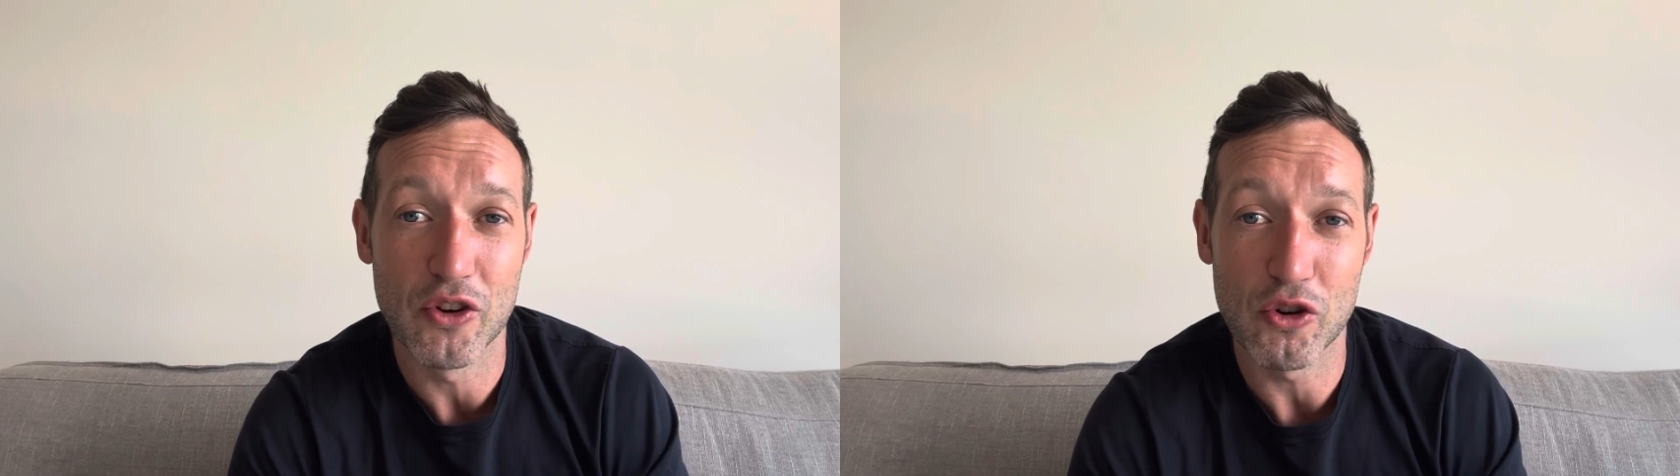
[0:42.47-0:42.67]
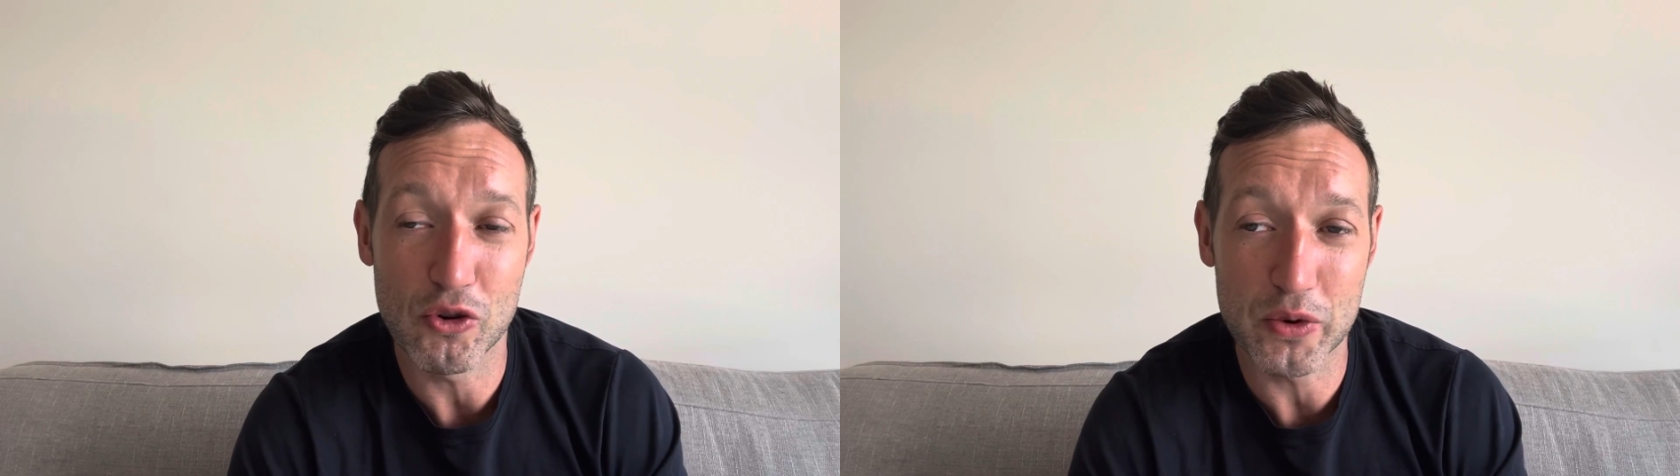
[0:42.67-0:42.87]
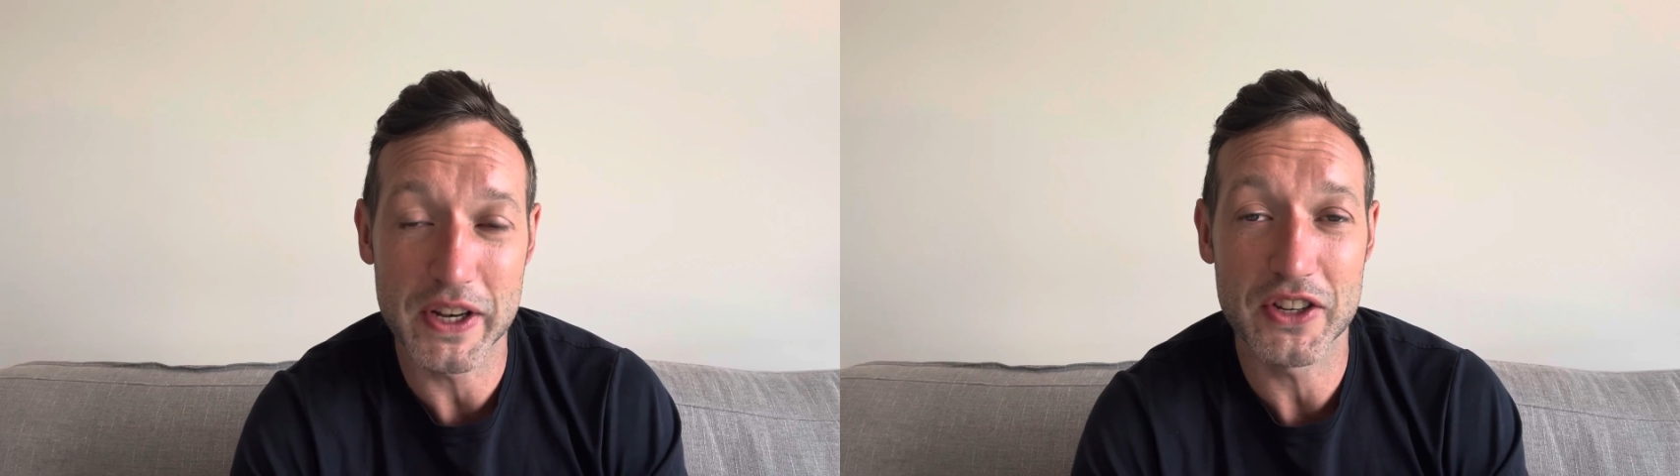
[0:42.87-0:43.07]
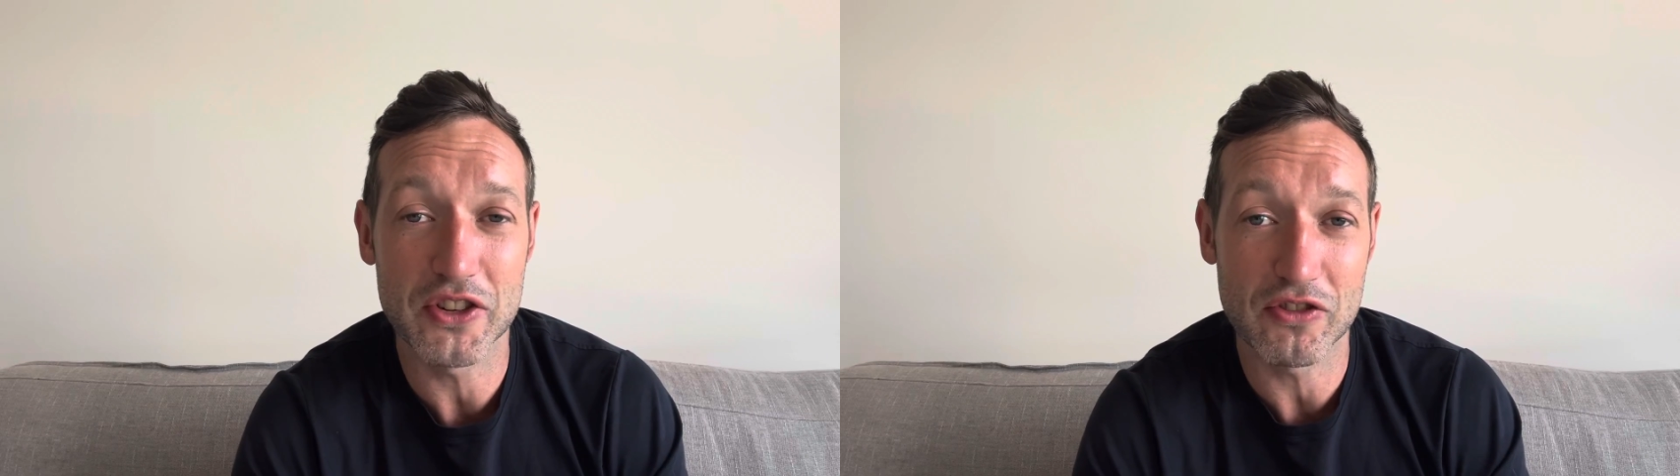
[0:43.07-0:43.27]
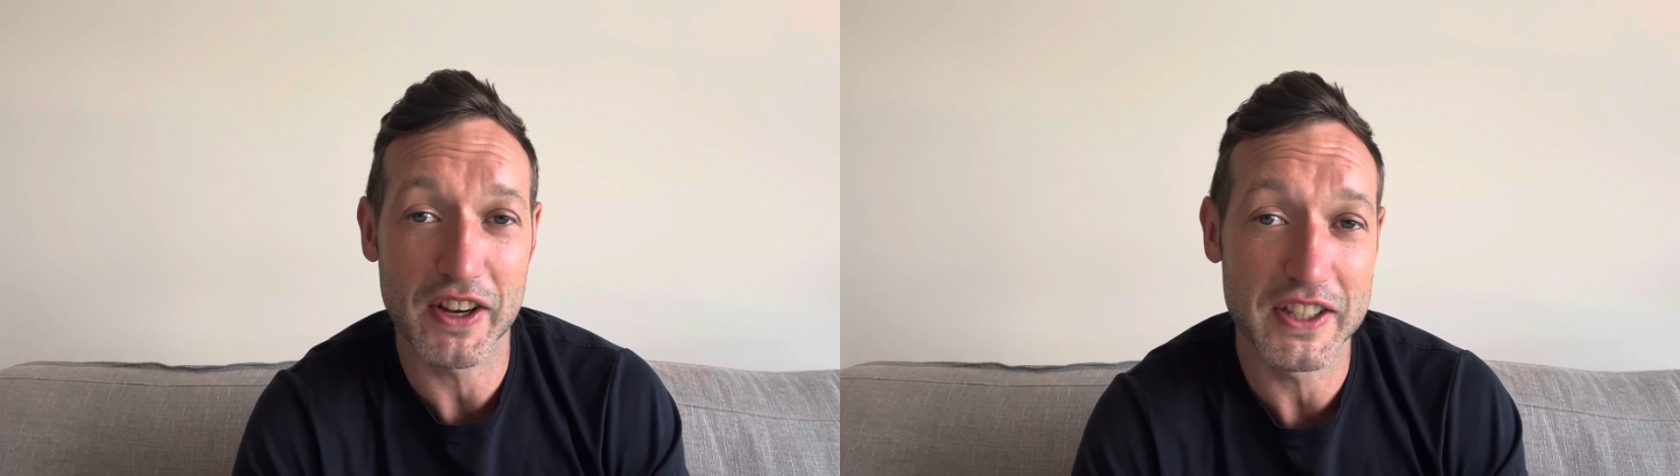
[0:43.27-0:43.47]
All these
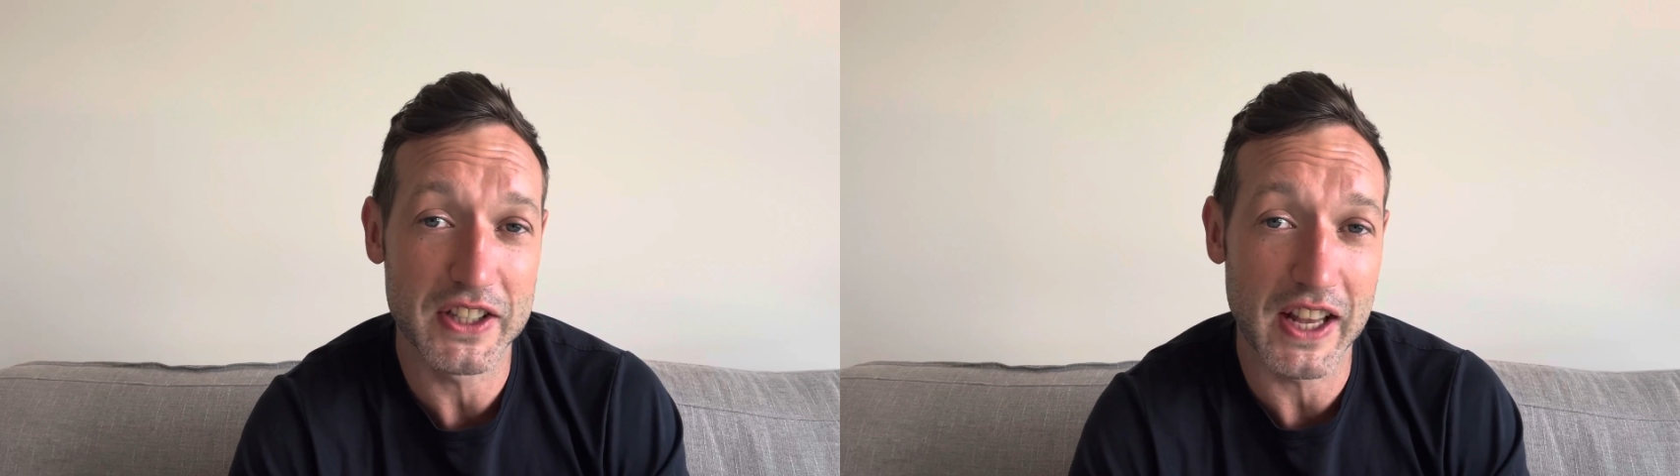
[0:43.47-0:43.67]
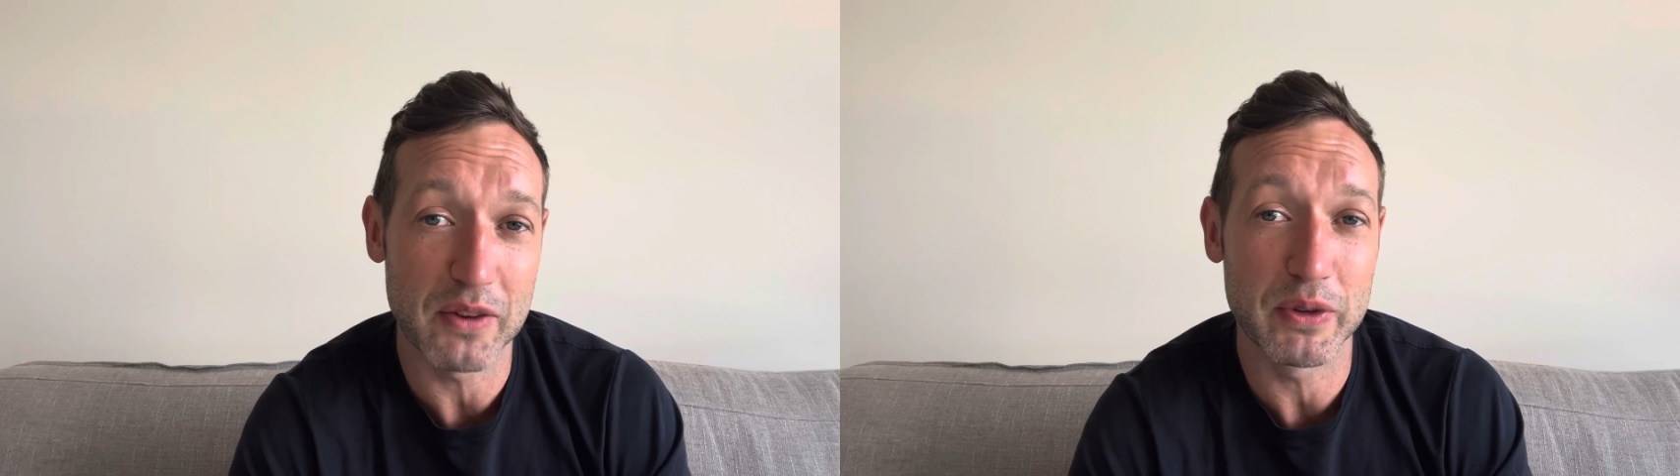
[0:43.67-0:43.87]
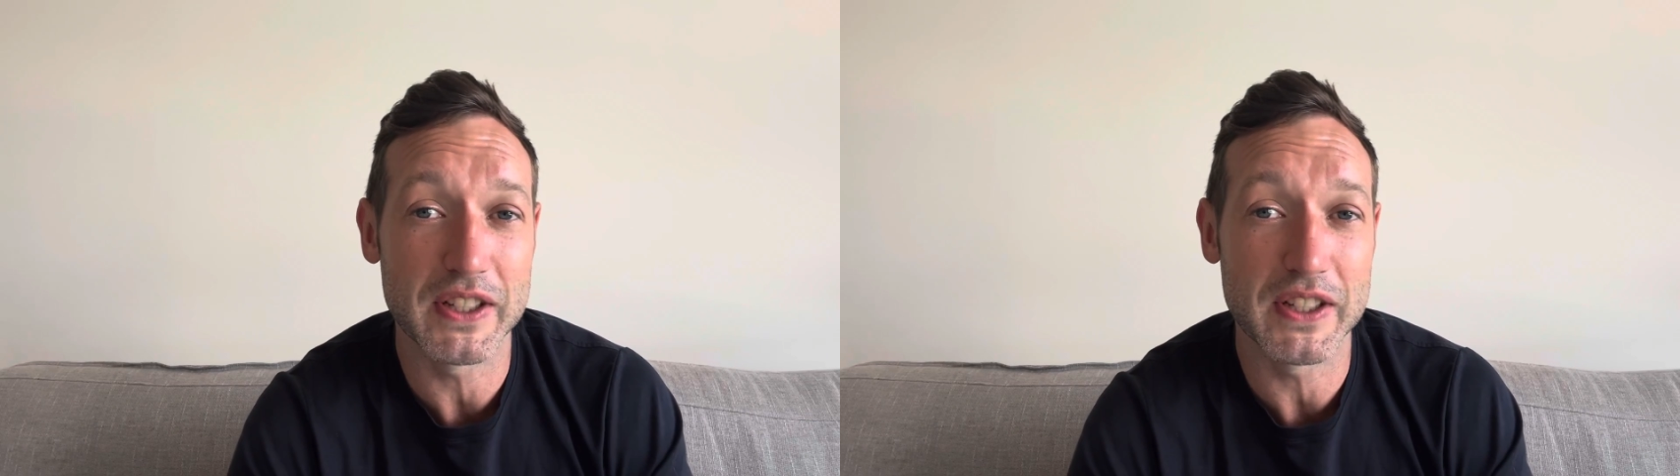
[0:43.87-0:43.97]
stresses then we